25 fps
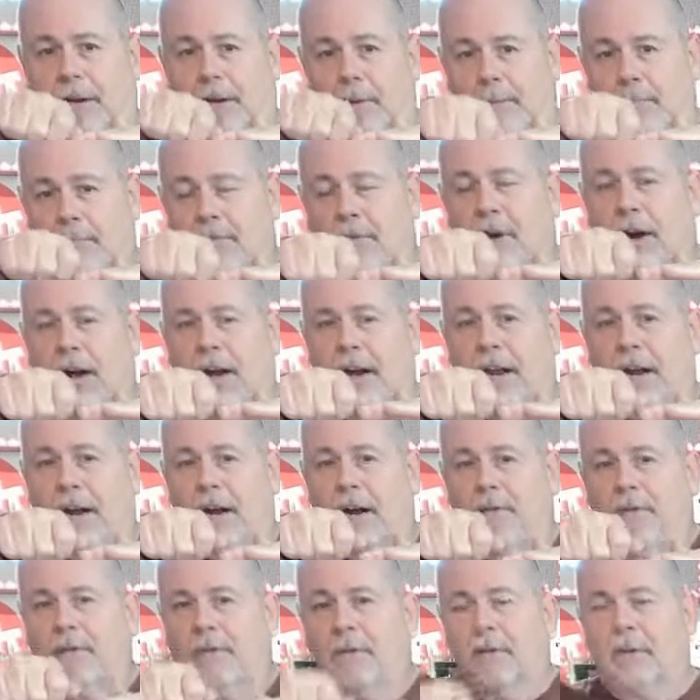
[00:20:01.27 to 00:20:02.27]
bit and pry it
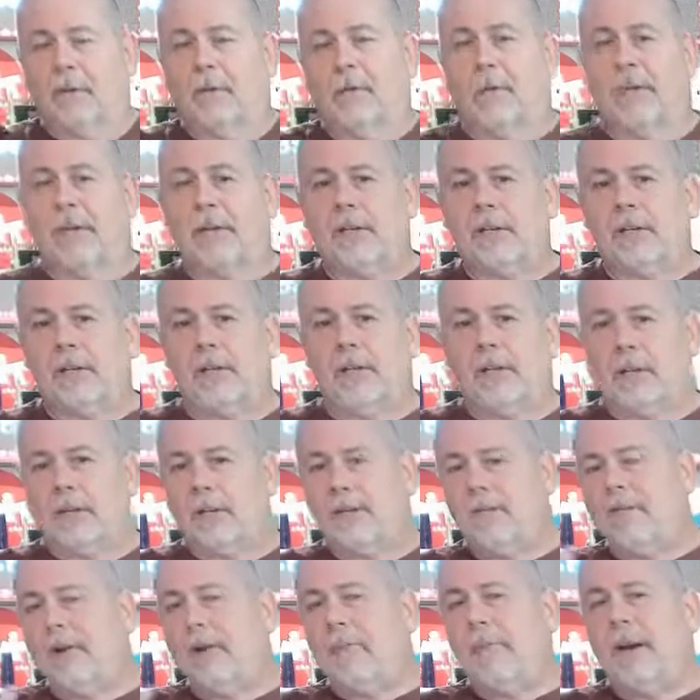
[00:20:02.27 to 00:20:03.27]
off a little bit. So the
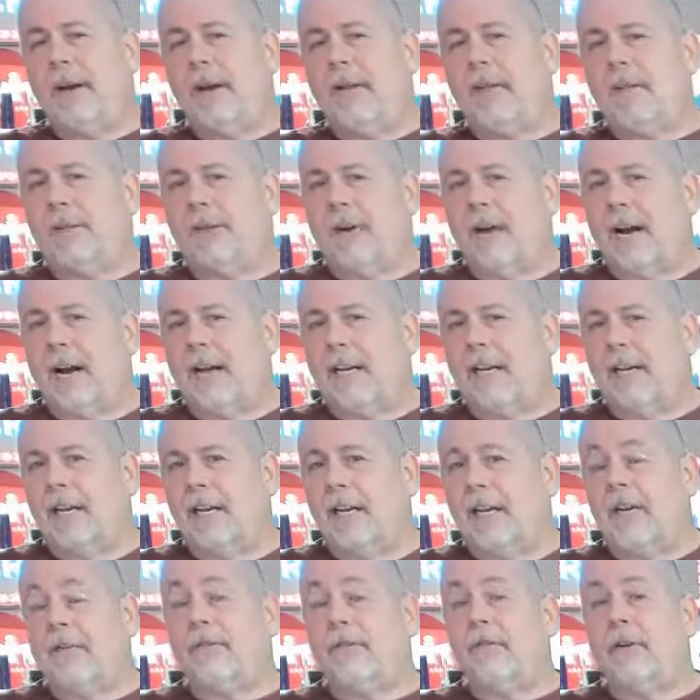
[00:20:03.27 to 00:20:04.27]
3 beds are
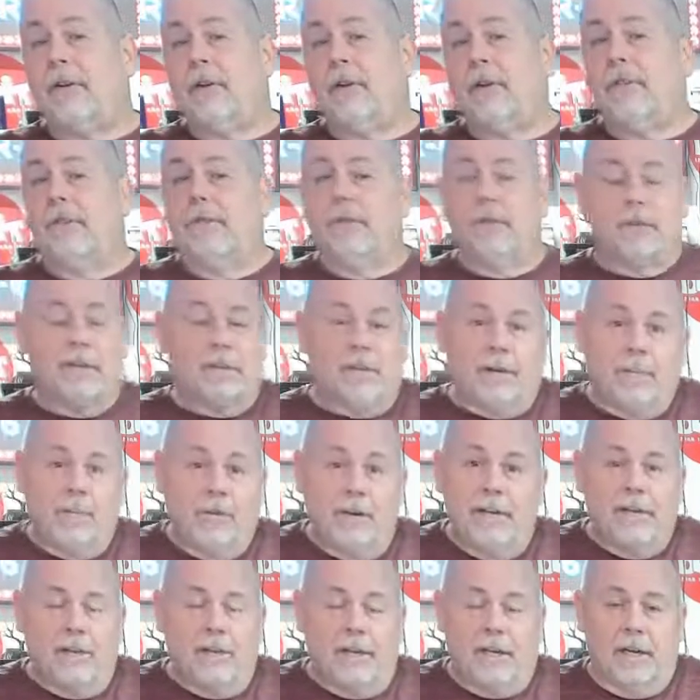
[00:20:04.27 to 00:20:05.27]
acting differently for some
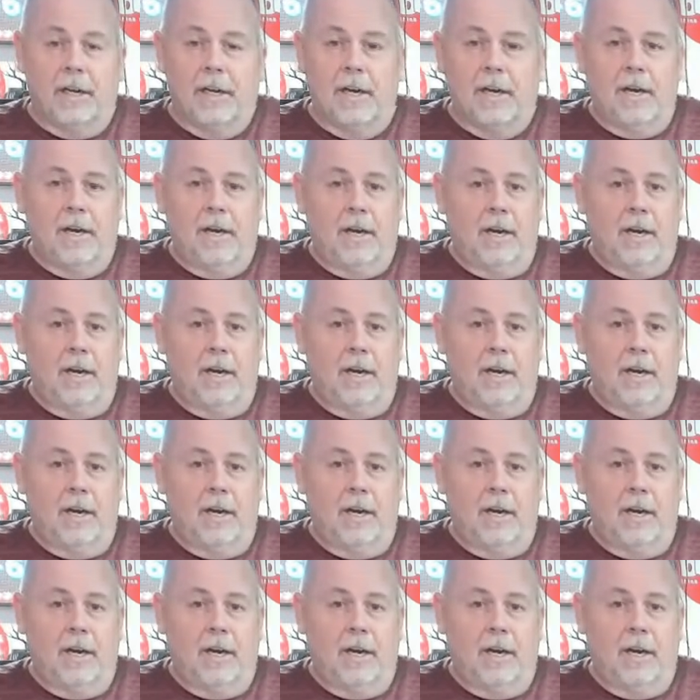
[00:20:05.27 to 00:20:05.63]
reason,